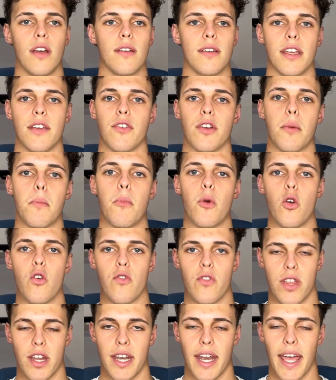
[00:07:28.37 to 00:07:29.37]
even move
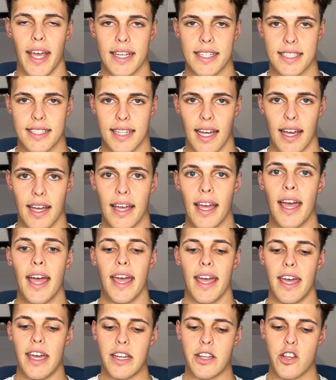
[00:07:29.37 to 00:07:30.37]
the next day.
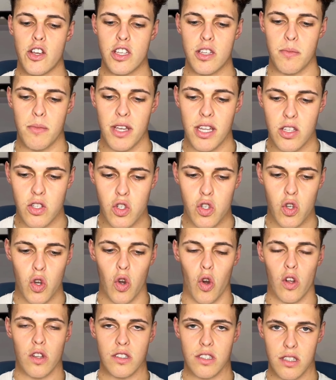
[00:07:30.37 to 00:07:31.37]
It just means
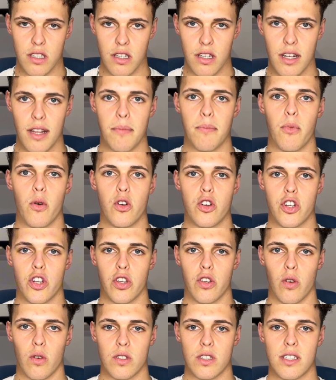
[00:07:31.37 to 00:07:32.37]
constantly pushing
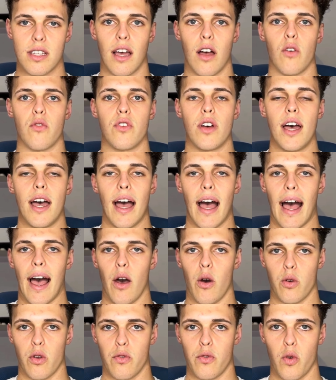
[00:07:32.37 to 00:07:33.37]
yourself
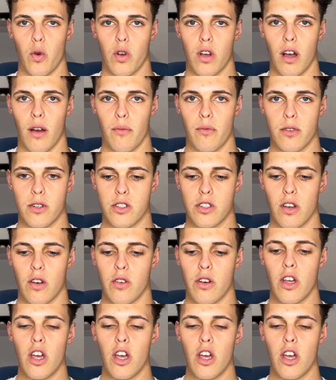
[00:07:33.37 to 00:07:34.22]
out of your comfort zone.